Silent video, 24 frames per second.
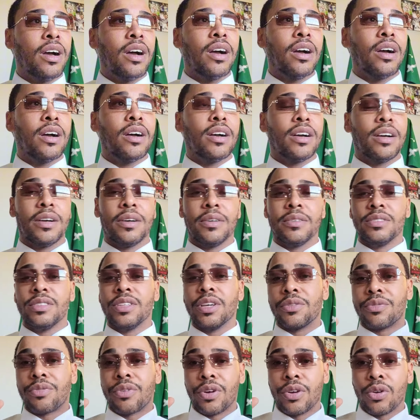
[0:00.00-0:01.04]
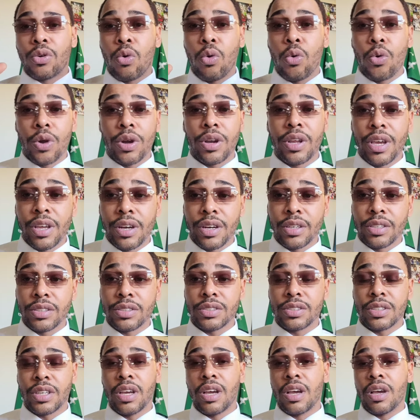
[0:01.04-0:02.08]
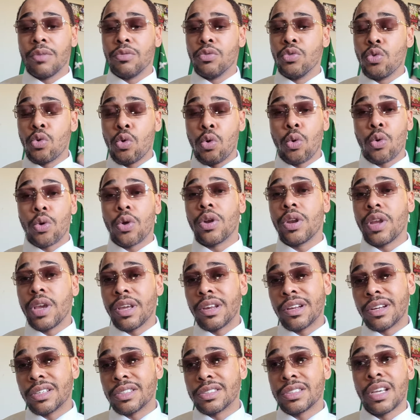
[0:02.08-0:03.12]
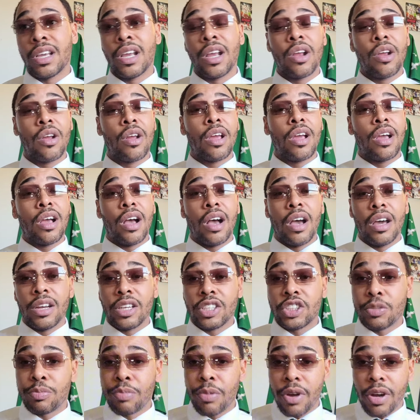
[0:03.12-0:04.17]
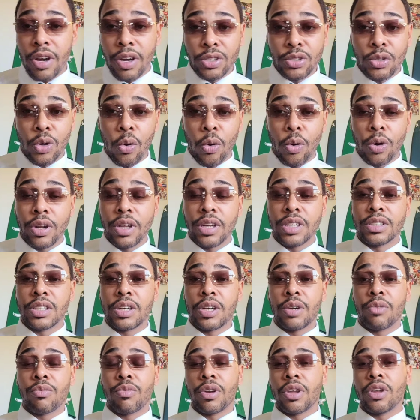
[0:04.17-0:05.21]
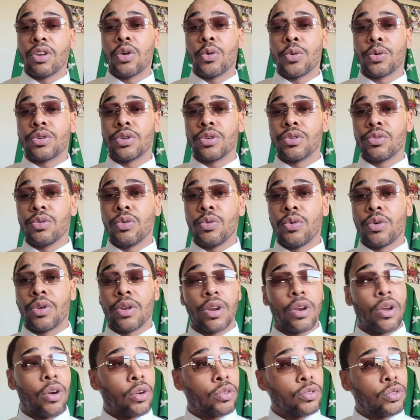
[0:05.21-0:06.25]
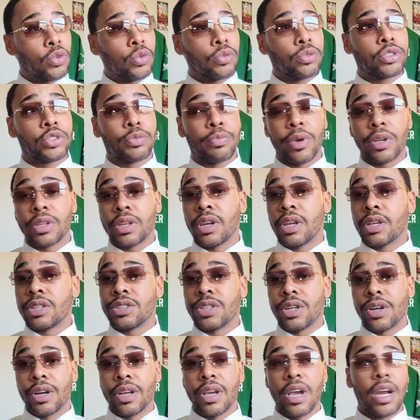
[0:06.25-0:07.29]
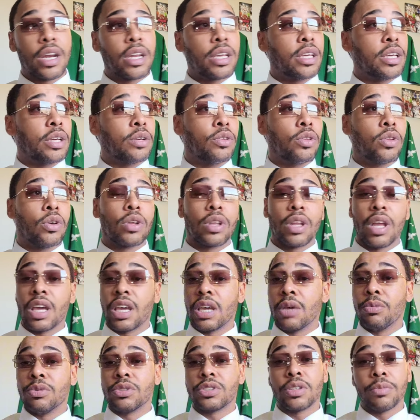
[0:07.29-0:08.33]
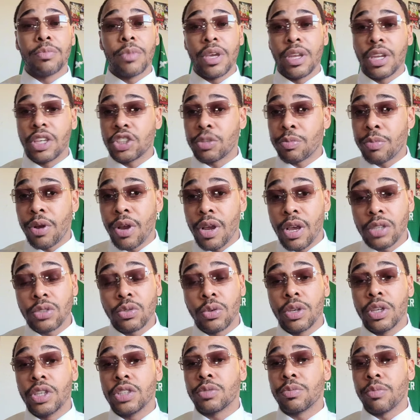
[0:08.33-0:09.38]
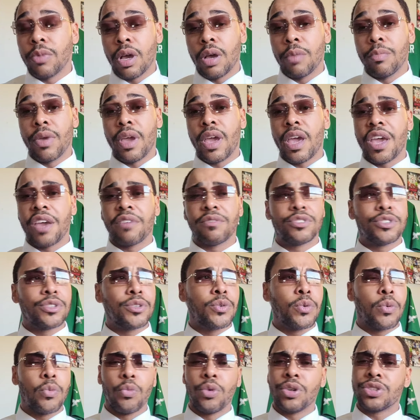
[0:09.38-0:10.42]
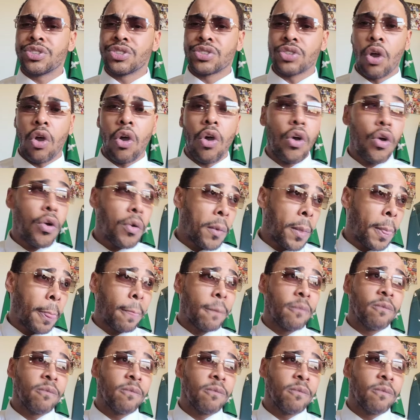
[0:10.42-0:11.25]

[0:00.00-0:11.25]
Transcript: uh, different coordinators, uh, new coordinators, unexperienced coordinators didn't really know what they're doing. And all due respect, Nick Sirianni, it looked like it was some inexperience on his uh, behalf too, which is all